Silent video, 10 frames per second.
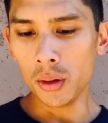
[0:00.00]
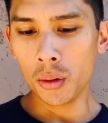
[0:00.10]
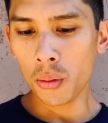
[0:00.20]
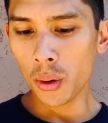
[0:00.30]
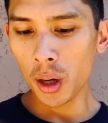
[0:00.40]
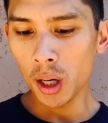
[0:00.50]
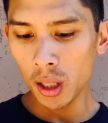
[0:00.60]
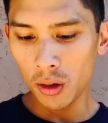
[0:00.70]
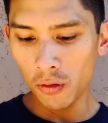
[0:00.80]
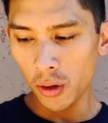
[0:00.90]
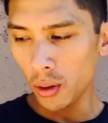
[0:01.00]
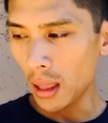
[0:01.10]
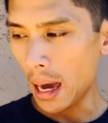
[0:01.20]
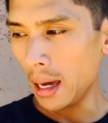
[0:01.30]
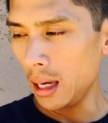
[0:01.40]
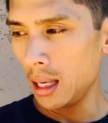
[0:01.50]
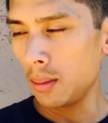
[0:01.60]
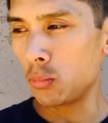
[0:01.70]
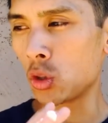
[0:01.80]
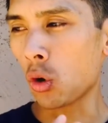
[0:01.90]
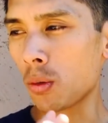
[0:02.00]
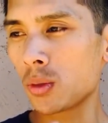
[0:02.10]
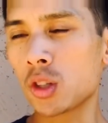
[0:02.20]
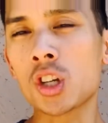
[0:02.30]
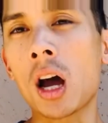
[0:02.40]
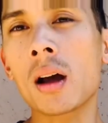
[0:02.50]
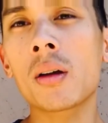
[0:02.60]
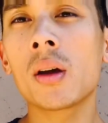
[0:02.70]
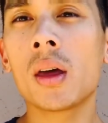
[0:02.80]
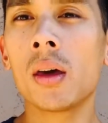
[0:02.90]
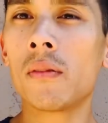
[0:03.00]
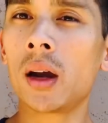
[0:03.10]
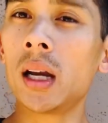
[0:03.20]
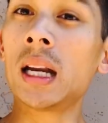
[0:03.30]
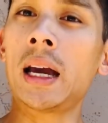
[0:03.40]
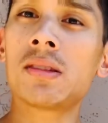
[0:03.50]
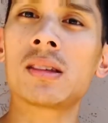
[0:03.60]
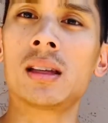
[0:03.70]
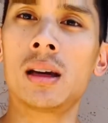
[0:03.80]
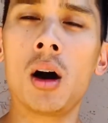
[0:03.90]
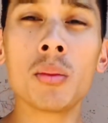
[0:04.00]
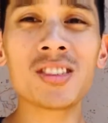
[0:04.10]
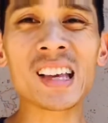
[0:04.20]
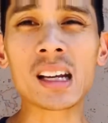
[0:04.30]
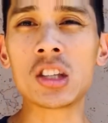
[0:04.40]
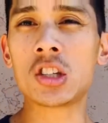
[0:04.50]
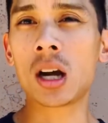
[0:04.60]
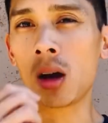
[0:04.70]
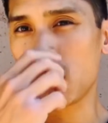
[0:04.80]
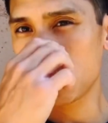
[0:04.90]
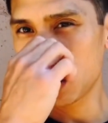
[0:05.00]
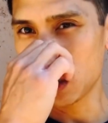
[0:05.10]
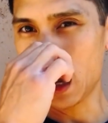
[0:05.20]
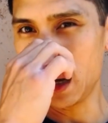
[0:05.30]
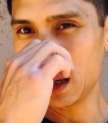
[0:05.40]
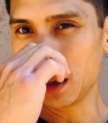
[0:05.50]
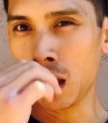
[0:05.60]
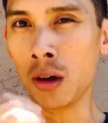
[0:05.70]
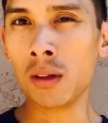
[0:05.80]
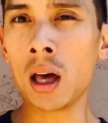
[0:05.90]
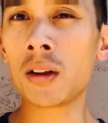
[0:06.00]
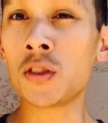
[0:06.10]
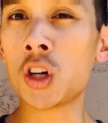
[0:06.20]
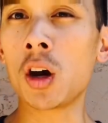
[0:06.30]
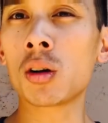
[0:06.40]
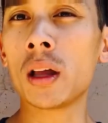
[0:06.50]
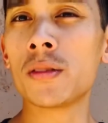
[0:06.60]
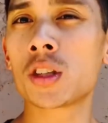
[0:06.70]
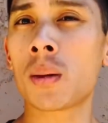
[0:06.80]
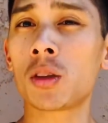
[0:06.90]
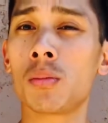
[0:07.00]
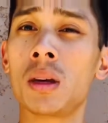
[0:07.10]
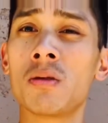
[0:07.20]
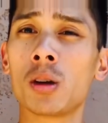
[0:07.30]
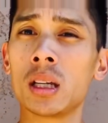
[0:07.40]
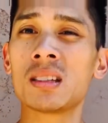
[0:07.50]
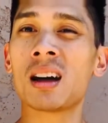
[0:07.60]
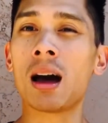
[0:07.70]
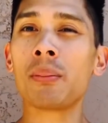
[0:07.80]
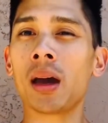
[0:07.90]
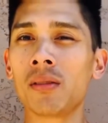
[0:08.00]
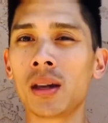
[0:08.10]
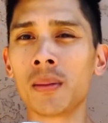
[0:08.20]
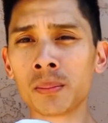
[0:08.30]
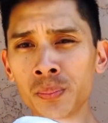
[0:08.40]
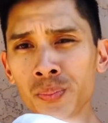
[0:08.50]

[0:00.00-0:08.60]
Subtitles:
you really feel that it absorbs the shock very nicely, almost like a gel lined glove. A lot of gel gloves tend to be really top heavy.